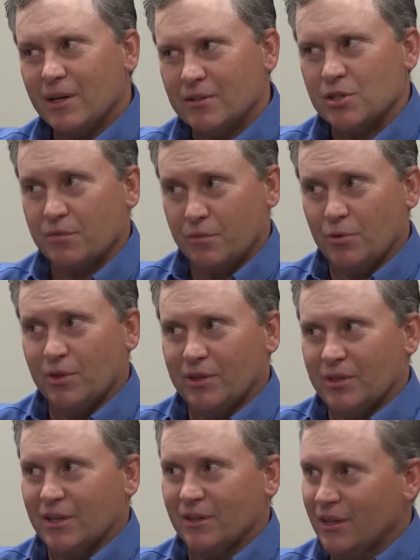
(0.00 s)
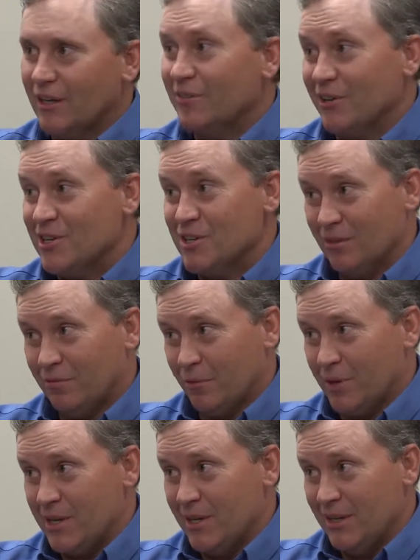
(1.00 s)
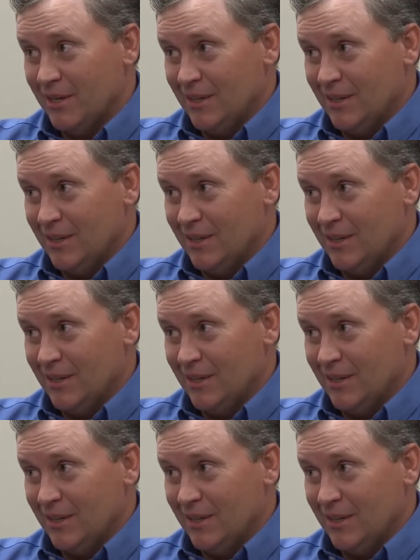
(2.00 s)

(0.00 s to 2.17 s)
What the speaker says: because if we really take the definition of free,